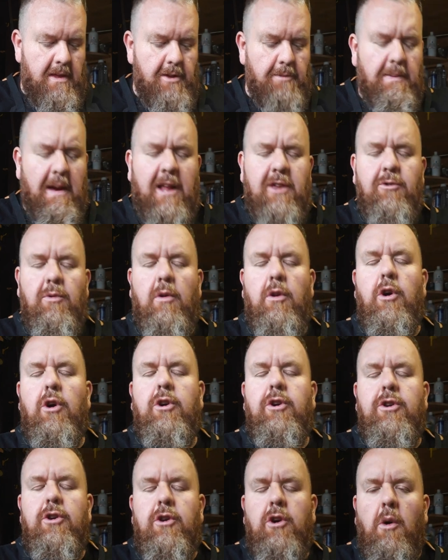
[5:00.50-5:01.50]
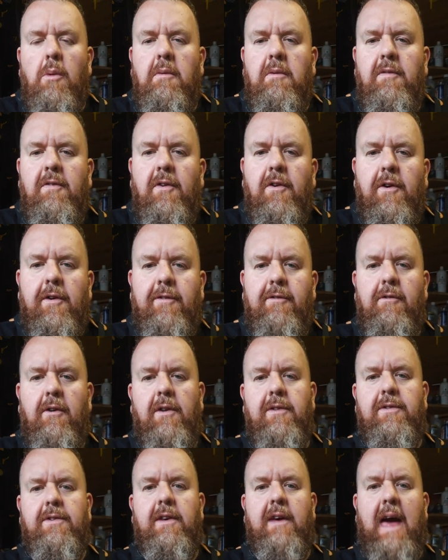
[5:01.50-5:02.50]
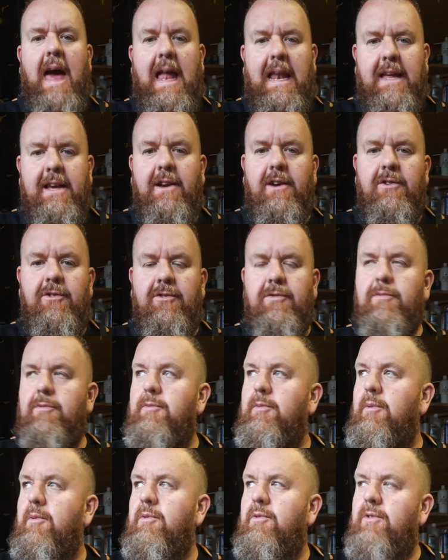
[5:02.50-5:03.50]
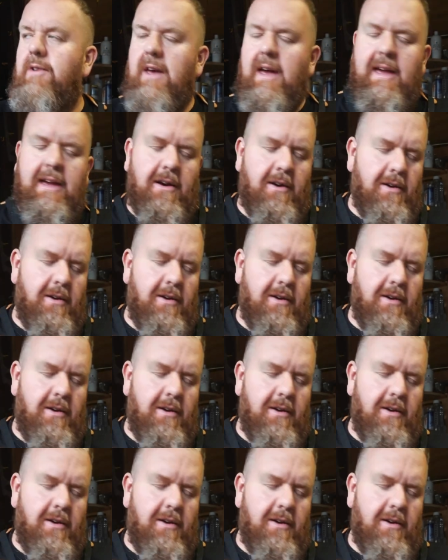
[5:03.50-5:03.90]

depends what look you're going for. If you want the elegant spoon to hang